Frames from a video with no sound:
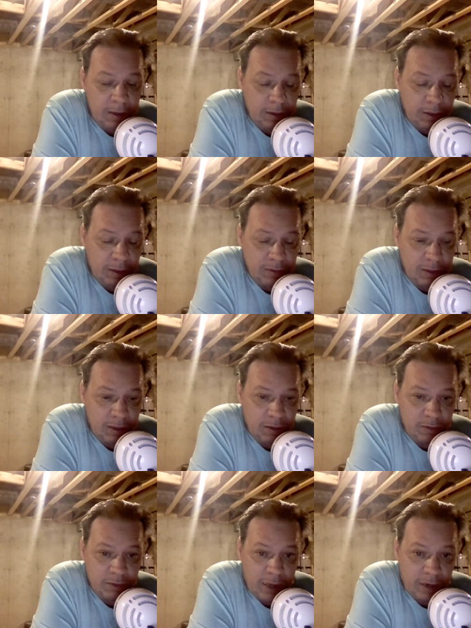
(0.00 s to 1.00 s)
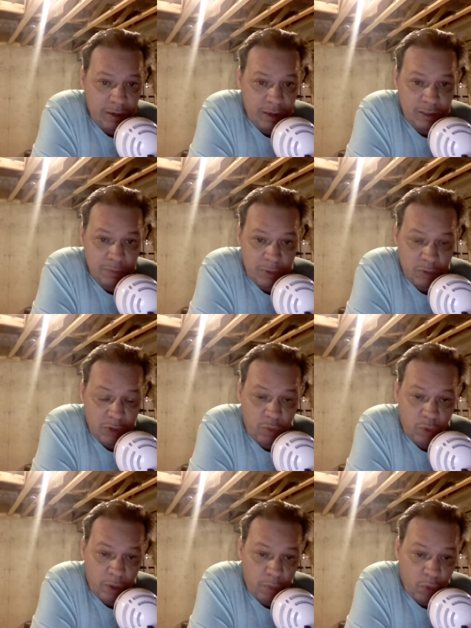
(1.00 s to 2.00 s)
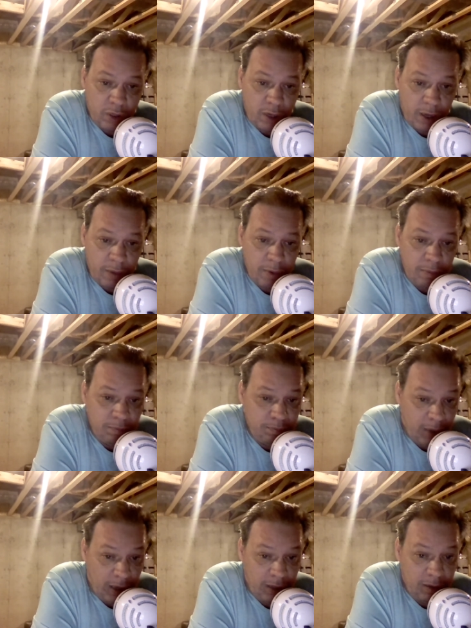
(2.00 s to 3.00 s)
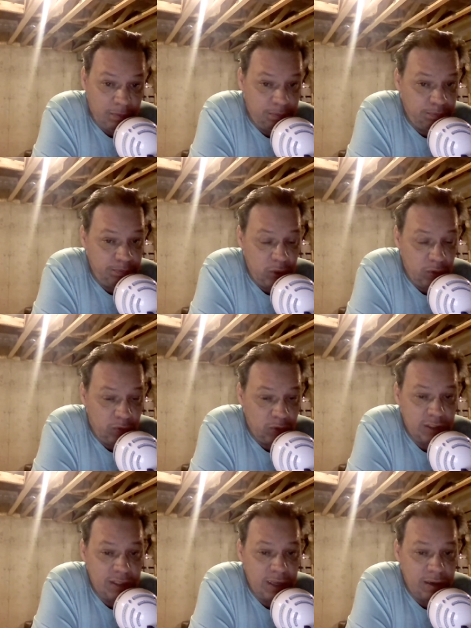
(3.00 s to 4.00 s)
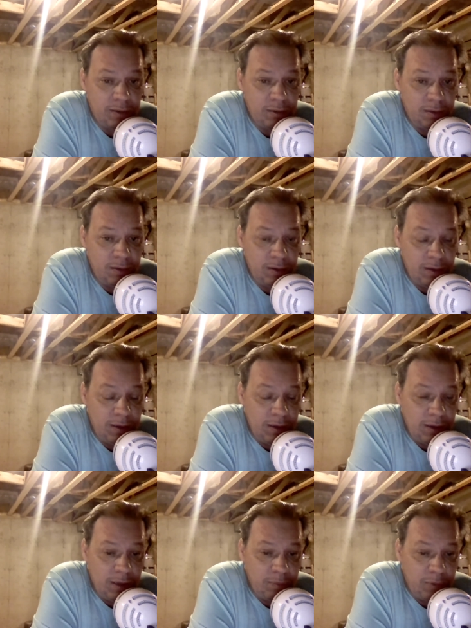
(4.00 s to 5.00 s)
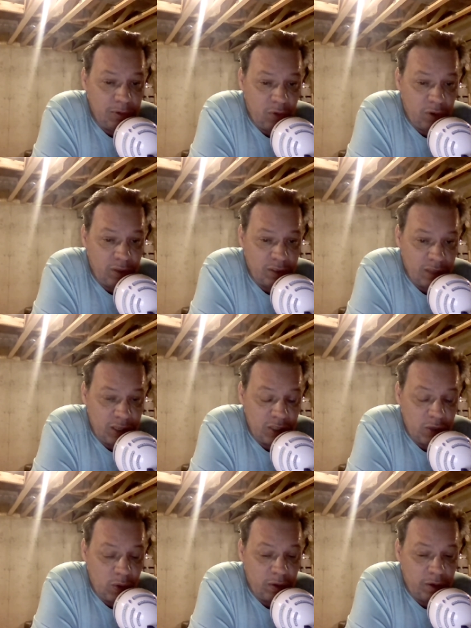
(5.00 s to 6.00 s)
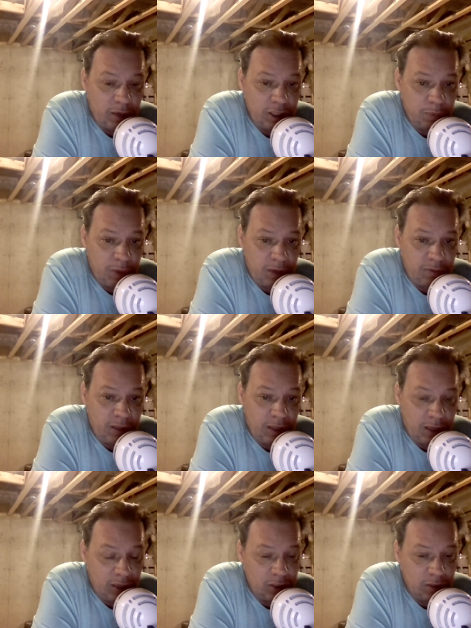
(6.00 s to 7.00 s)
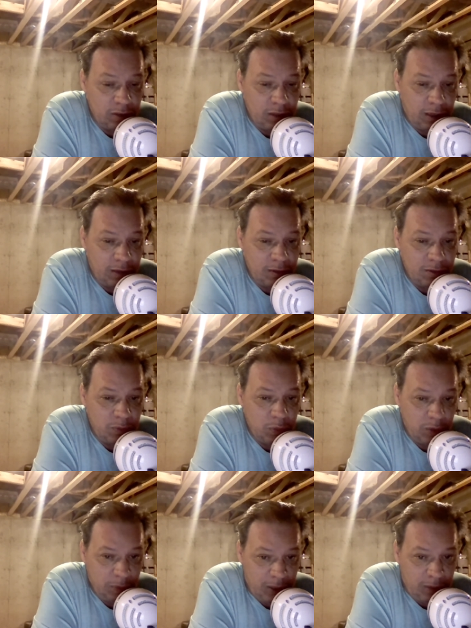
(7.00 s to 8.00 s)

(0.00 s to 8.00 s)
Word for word: Like I said, the Heroes Act has been read one more time by the beautiful Senate before they decide to go on the nice paid vacation that we pay